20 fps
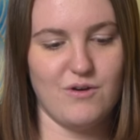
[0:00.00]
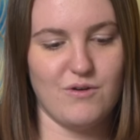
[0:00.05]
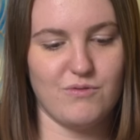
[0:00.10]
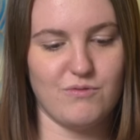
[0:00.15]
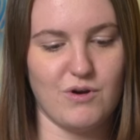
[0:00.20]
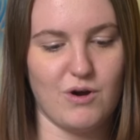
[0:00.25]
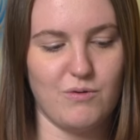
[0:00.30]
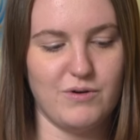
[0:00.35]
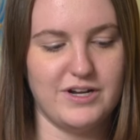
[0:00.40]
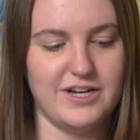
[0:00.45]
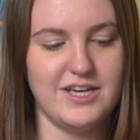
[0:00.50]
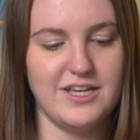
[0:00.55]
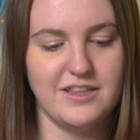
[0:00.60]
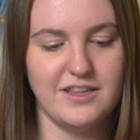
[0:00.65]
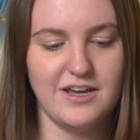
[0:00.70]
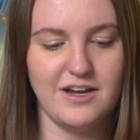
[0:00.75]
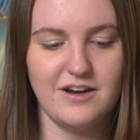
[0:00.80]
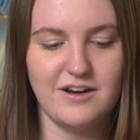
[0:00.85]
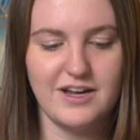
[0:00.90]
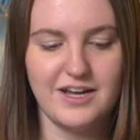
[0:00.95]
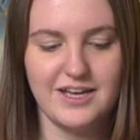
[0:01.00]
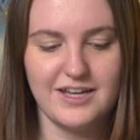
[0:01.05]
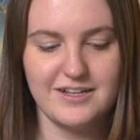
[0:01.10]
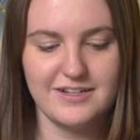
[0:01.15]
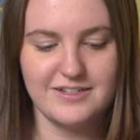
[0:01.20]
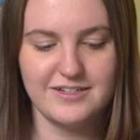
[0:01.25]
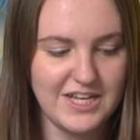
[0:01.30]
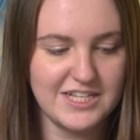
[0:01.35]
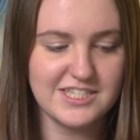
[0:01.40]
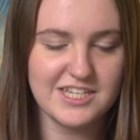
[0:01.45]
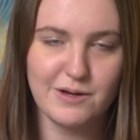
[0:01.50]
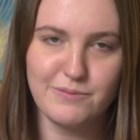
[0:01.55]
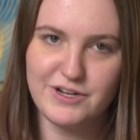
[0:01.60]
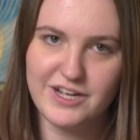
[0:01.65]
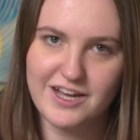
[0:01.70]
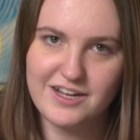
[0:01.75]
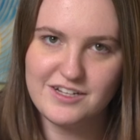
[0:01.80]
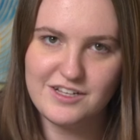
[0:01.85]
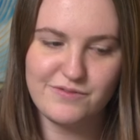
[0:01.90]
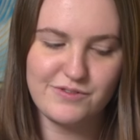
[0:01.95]
throw one in there and it's come in
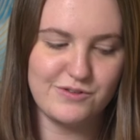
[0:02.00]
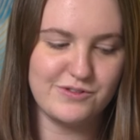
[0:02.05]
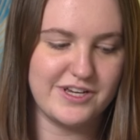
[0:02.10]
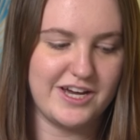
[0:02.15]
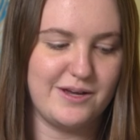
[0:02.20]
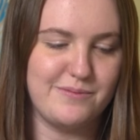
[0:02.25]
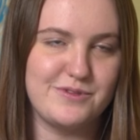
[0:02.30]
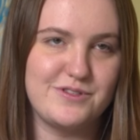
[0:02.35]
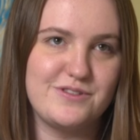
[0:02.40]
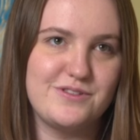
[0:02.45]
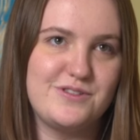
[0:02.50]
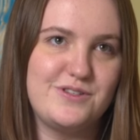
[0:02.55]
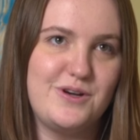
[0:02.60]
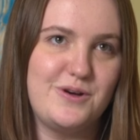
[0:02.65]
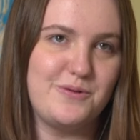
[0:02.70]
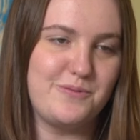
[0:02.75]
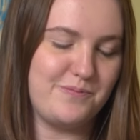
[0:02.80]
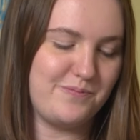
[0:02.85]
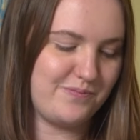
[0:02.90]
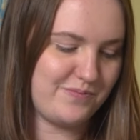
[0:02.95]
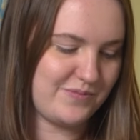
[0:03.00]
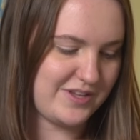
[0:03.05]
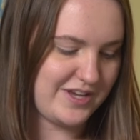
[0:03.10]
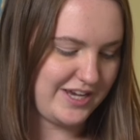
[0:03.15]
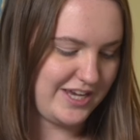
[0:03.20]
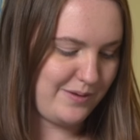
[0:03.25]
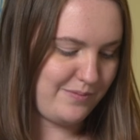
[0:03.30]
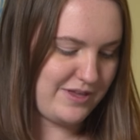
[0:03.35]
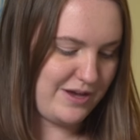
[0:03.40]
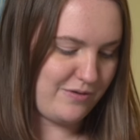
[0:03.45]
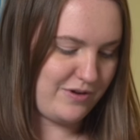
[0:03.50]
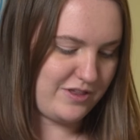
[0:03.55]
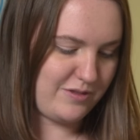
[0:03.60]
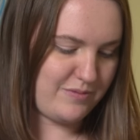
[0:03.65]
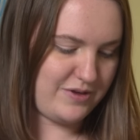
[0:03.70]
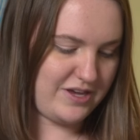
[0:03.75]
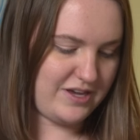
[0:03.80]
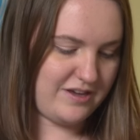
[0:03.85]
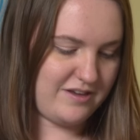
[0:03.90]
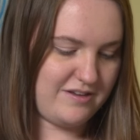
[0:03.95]
handy a few times. So I keep that with
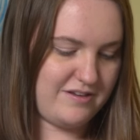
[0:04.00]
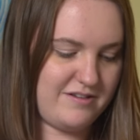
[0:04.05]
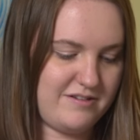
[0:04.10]
me.